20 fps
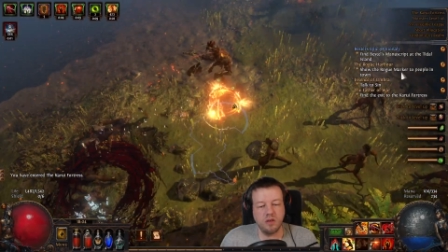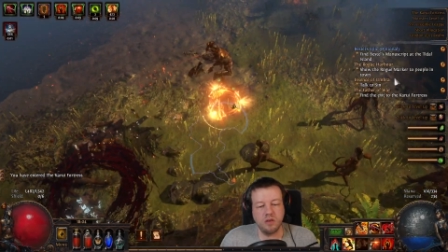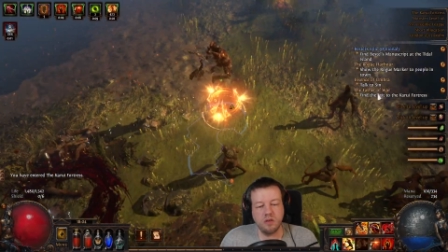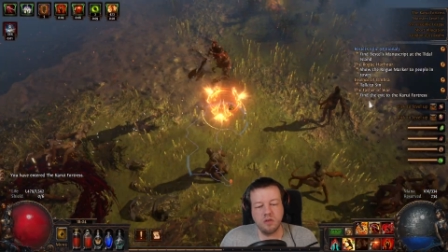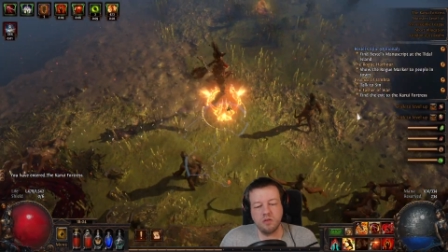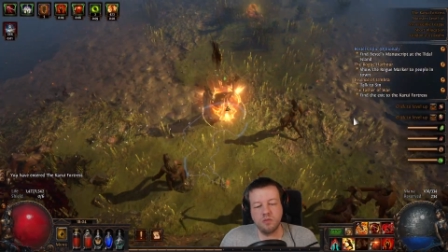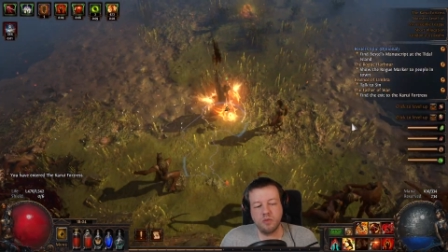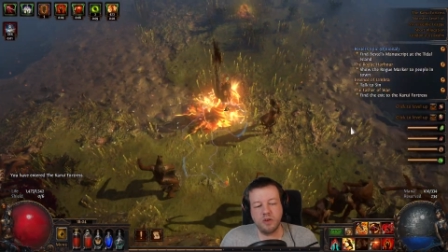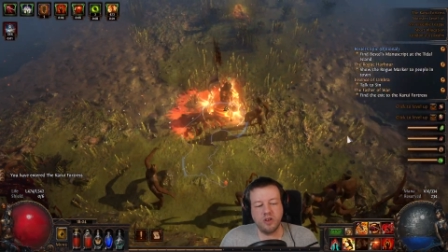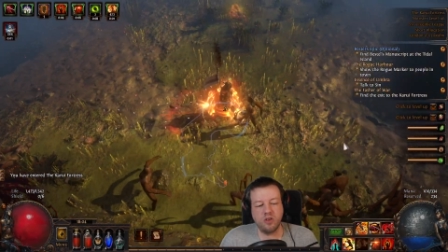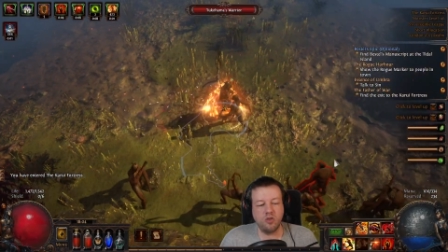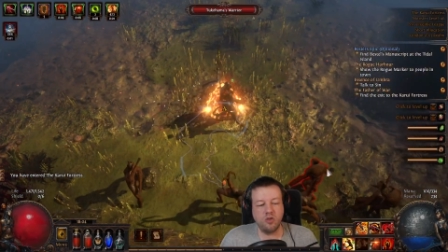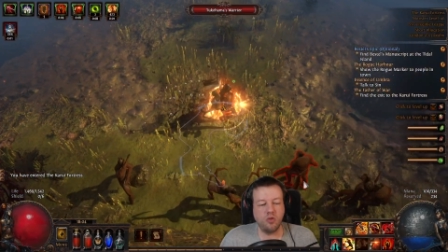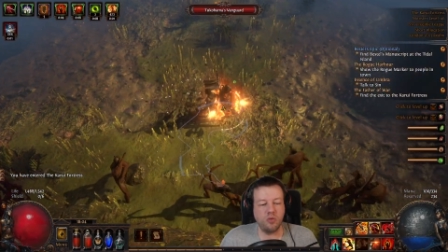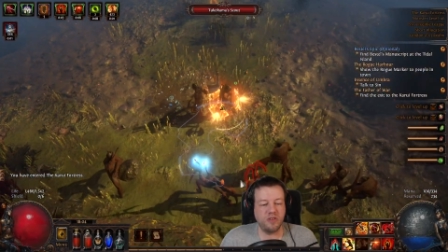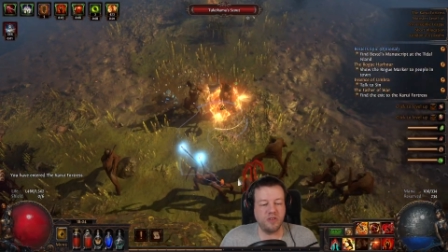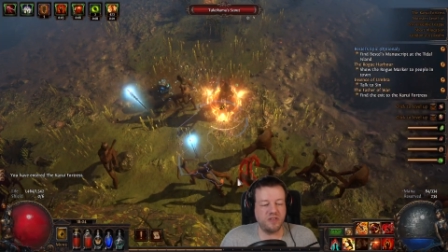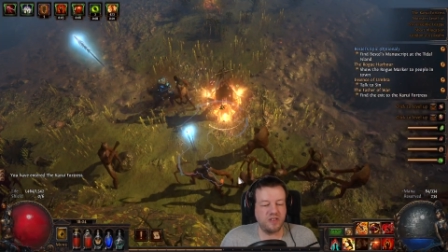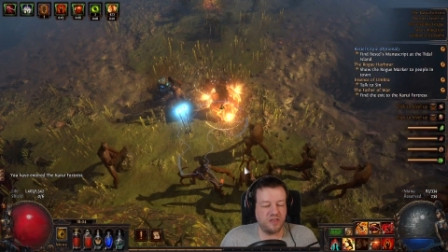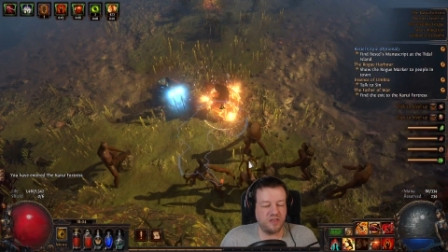We can
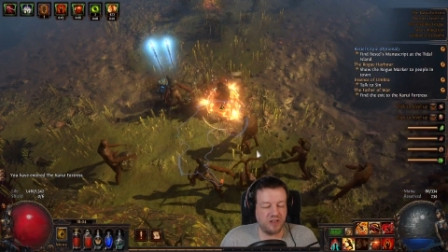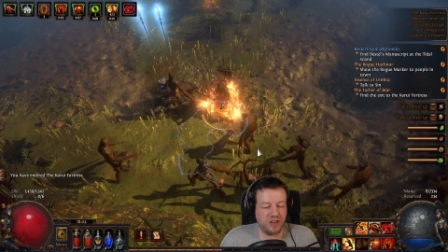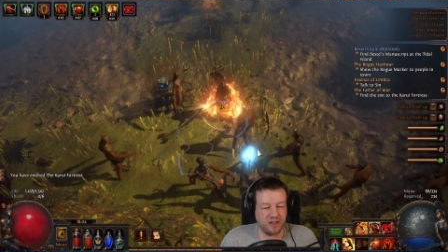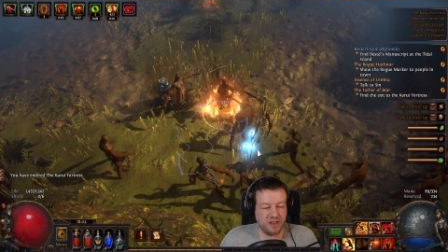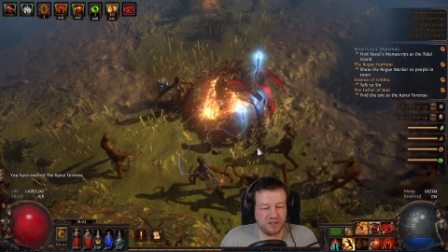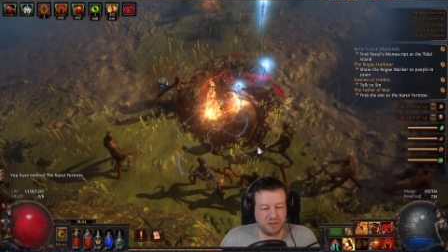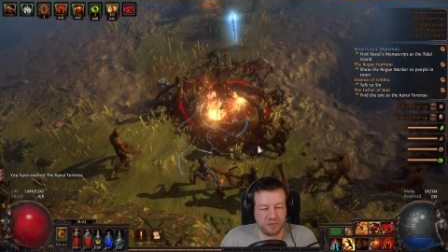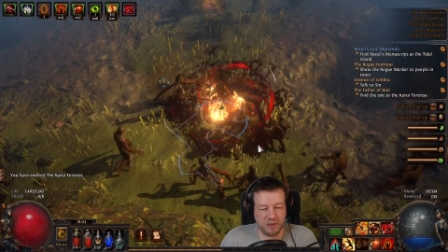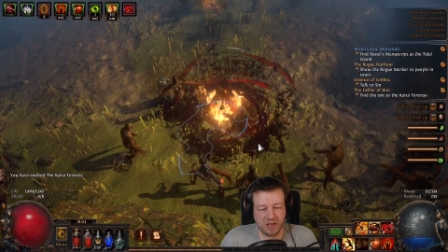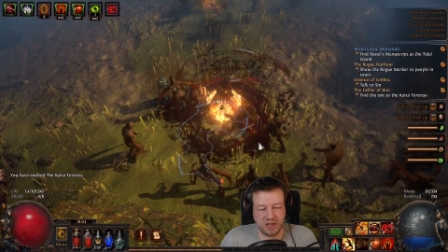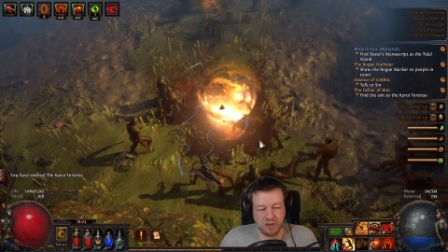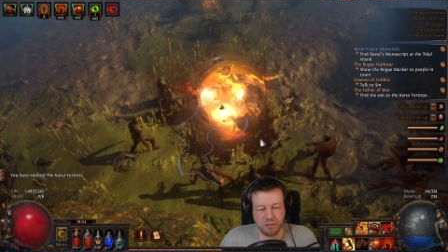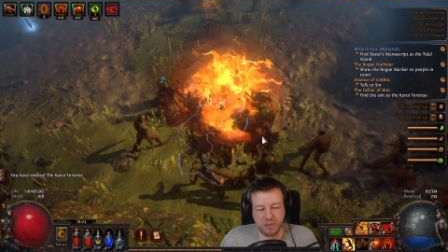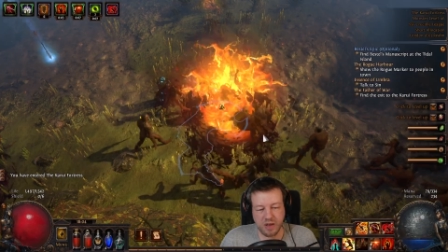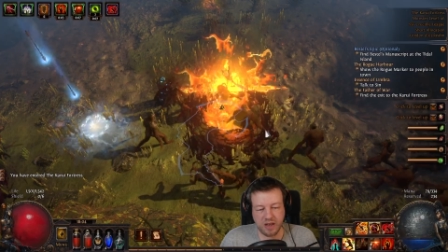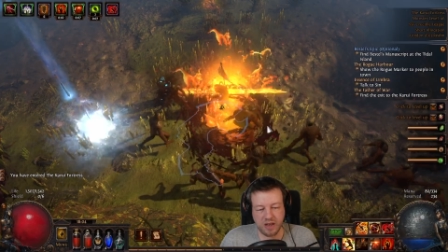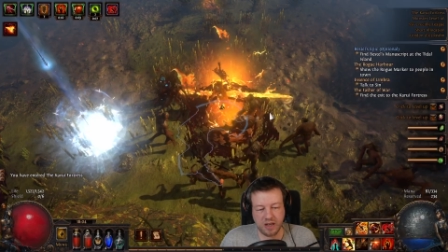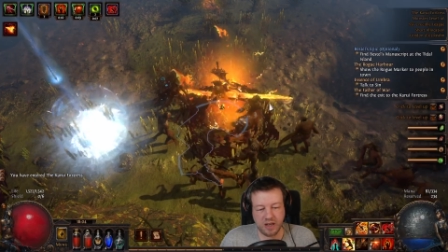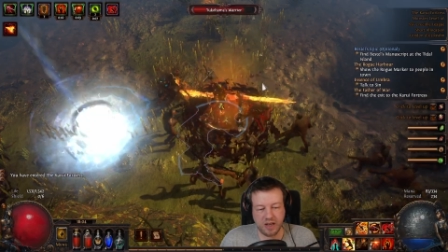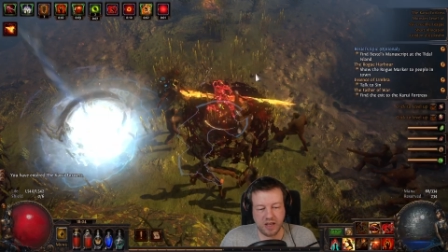always decide to make it
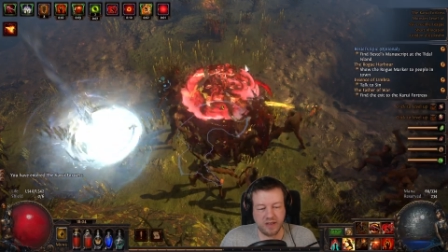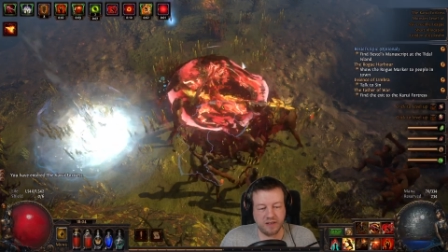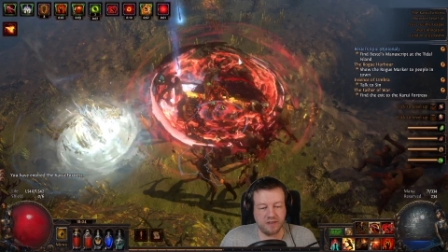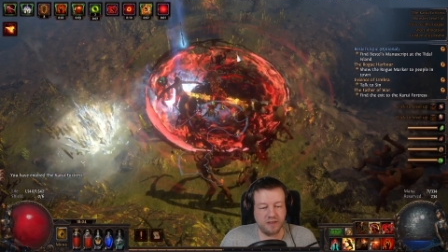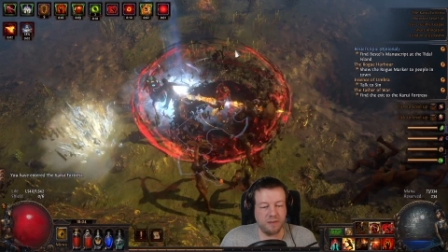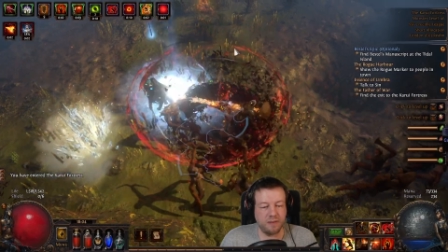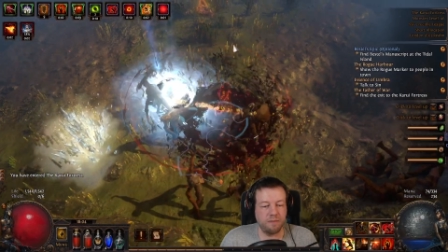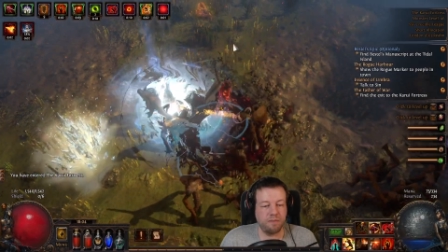better later.